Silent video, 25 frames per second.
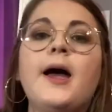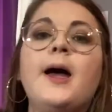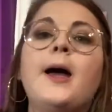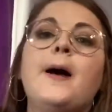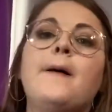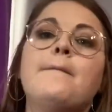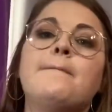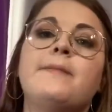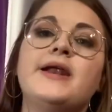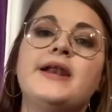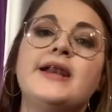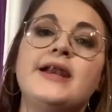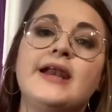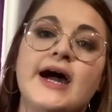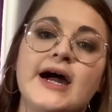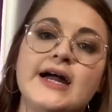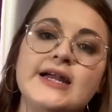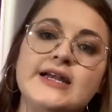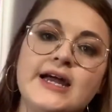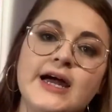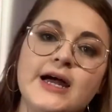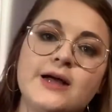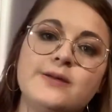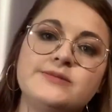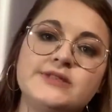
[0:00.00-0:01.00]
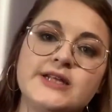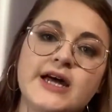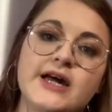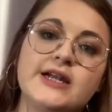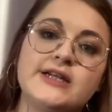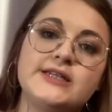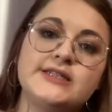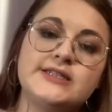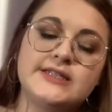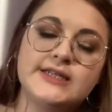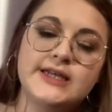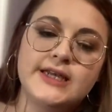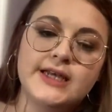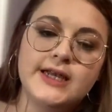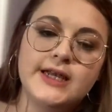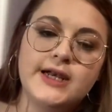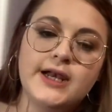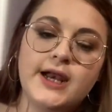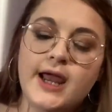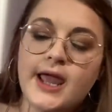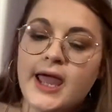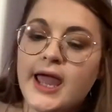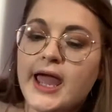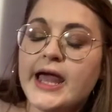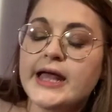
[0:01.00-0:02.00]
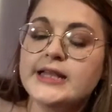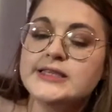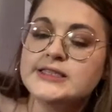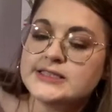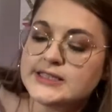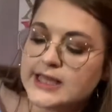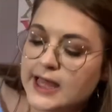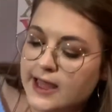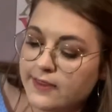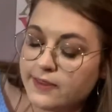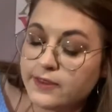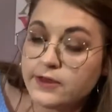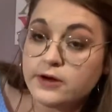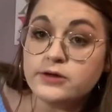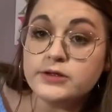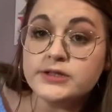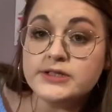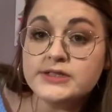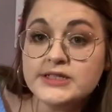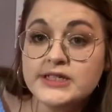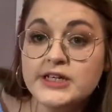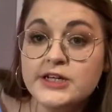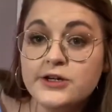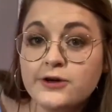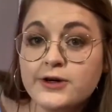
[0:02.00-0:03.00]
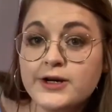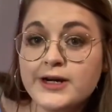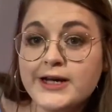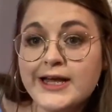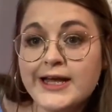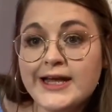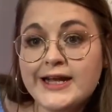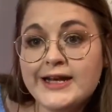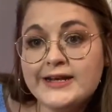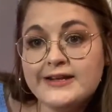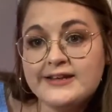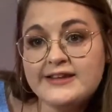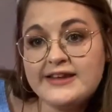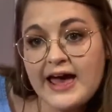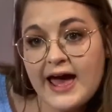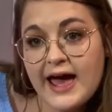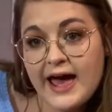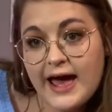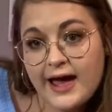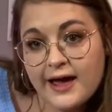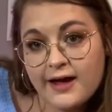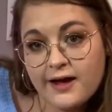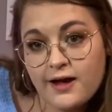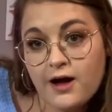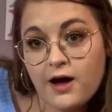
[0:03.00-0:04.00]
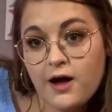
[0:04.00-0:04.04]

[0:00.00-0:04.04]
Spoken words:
But 9 times out of 10, it's that little secret hidden tag